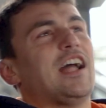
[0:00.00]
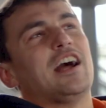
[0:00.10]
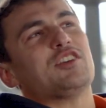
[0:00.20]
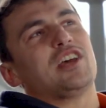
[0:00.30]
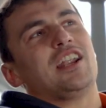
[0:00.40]
and
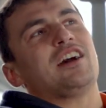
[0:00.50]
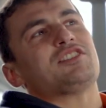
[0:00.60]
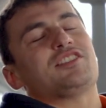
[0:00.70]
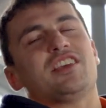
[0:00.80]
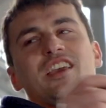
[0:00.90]
I'll
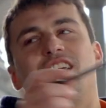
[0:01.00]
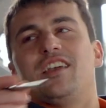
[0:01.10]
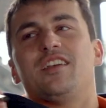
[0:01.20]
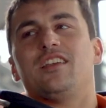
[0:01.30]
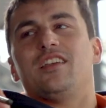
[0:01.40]
actually say,
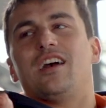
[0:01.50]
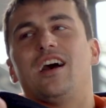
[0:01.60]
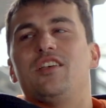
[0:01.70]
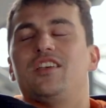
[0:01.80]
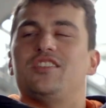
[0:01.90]

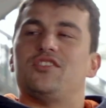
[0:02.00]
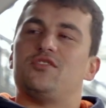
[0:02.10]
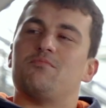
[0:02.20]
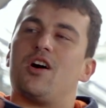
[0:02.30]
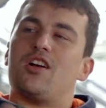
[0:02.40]

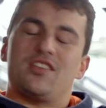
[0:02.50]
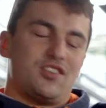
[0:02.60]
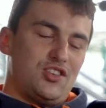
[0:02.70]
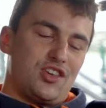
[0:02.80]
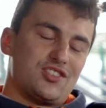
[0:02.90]

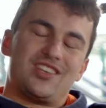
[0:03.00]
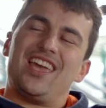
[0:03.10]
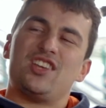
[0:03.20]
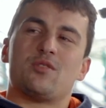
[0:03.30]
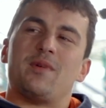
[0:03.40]
you can
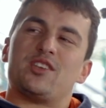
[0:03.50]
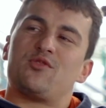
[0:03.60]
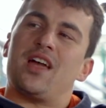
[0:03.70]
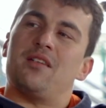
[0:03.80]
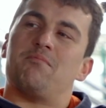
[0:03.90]
say he's your best
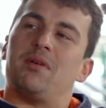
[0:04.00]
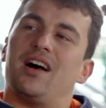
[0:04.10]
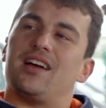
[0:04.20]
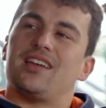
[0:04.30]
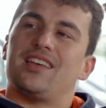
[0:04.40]
friend,
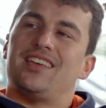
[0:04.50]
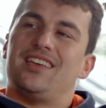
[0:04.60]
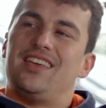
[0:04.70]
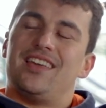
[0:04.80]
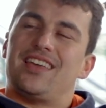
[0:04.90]
but
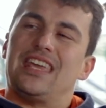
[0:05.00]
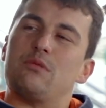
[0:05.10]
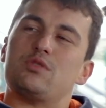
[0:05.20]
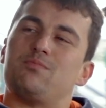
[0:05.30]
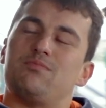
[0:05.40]
he
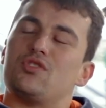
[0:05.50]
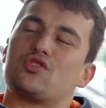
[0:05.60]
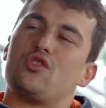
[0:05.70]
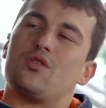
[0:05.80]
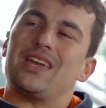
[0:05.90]
was. There's
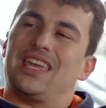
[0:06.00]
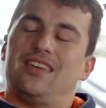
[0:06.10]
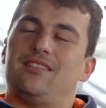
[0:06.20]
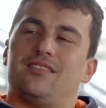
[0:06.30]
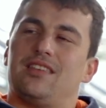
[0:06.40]
no way
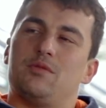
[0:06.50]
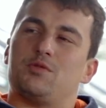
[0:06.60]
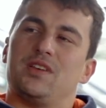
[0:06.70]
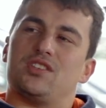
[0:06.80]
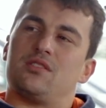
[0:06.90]
he was
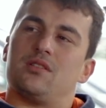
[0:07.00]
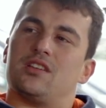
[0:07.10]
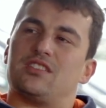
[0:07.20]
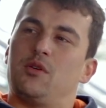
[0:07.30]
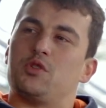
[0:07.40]
being
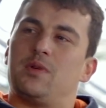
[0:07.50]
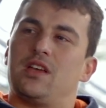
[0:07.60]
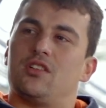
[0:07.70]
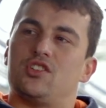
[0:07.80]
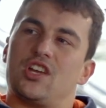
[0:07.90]
serious. If he was
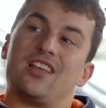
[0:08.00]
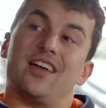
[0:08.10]
being legit,